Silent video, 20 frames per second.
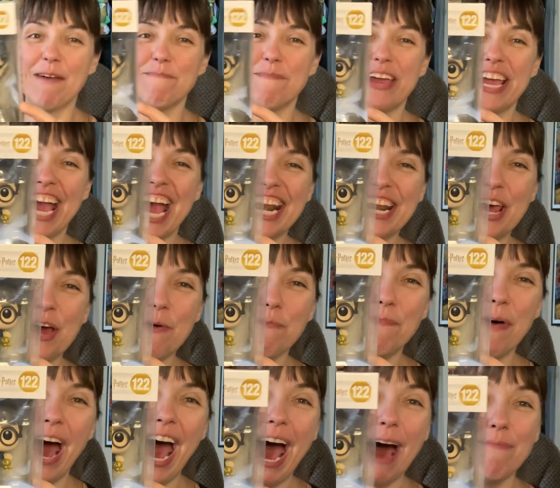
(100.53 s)
got me a new
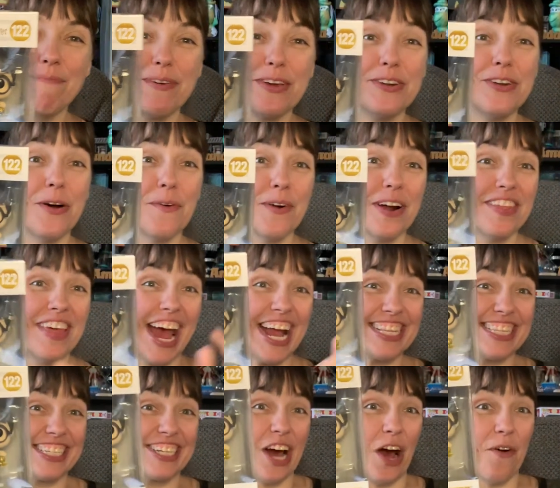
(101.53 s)
pop. You know where
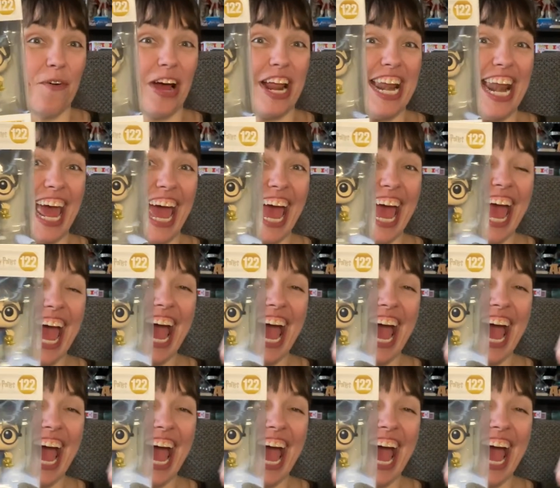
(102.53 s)
that's going.